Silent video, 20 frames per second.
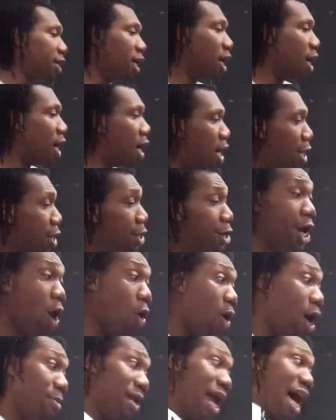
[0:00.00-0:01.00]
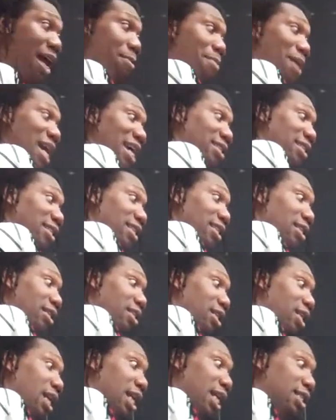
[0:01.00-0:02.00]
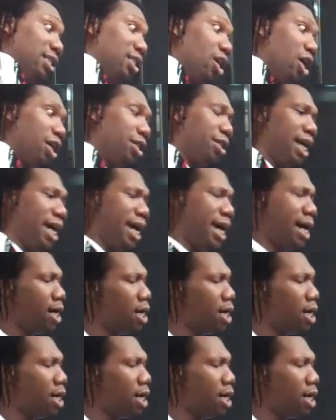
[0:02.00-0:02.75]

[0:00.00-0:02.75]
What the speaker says: No, I'm not a Mason. Let's start there.